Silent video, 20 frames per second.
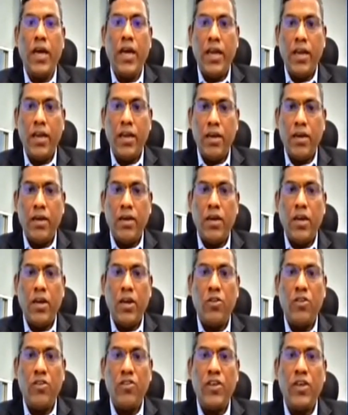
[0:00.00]
And
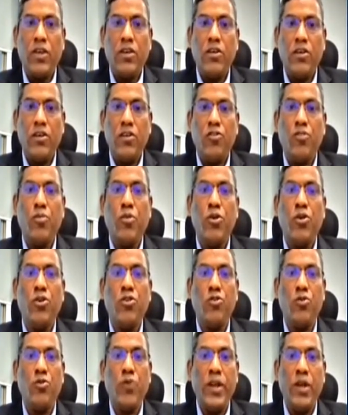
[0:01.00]
the sector is
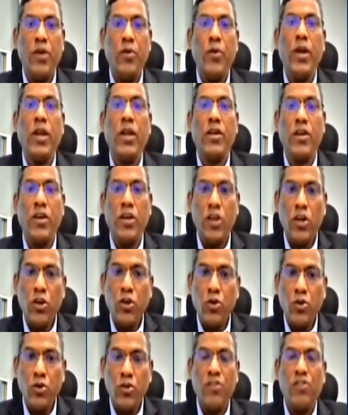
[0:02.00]
poised very well.
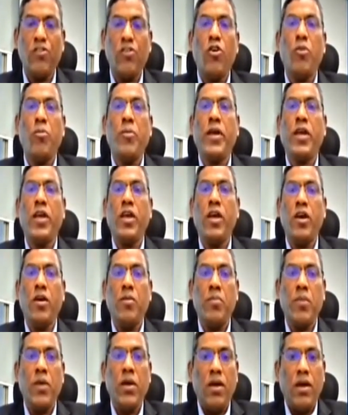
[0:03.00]
Credit growth is now picking
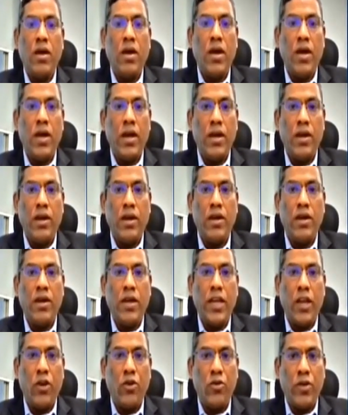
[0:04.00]
up, and
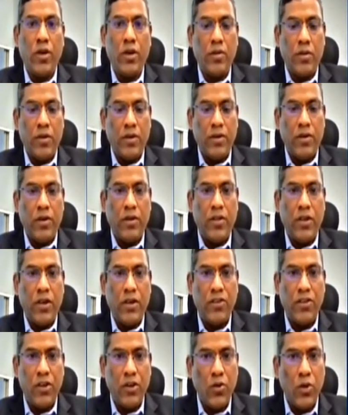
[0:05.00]
the
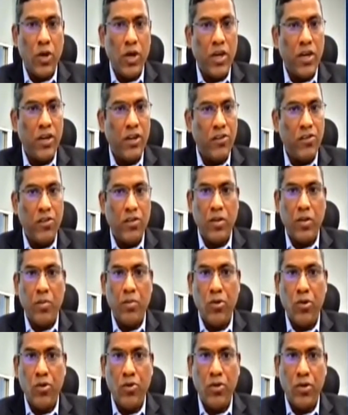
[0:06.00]
asset quality is
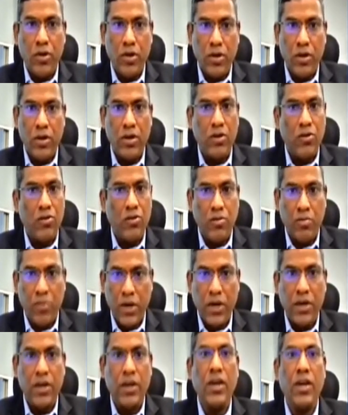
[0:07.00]
improved
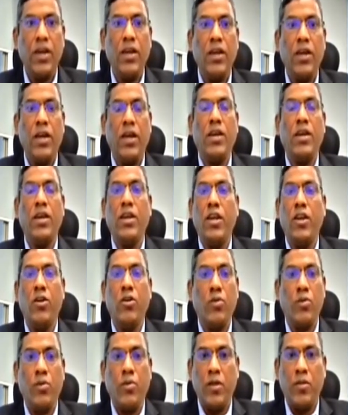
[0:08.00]
dramatically, and
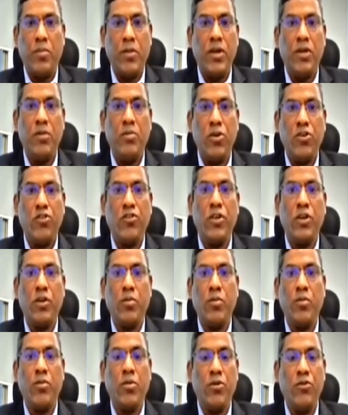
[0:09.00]
pretty much
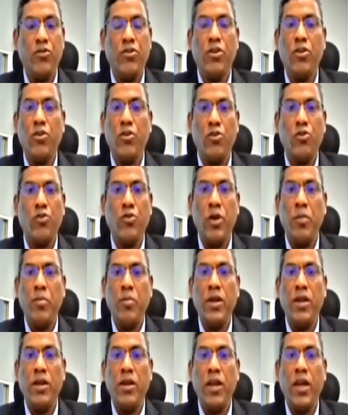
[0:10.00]
the provision cost will
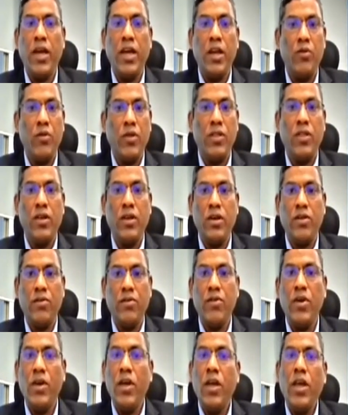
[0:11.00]
be in line with that
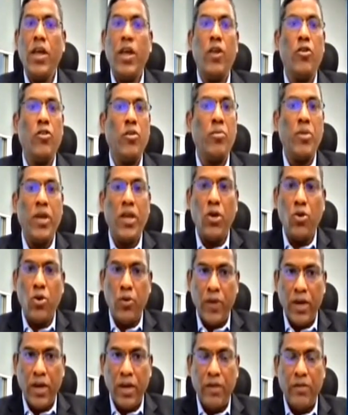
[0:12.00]
of the
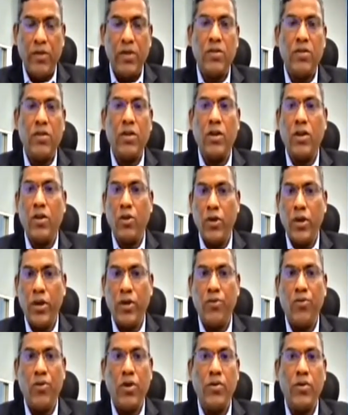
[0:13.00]
pre-COVID levels
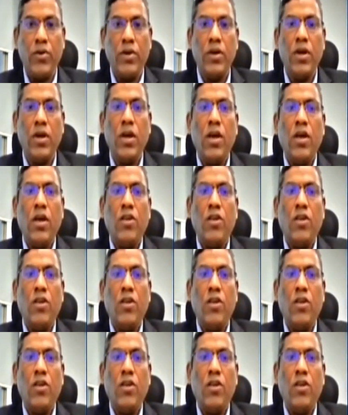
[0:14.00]
going forward.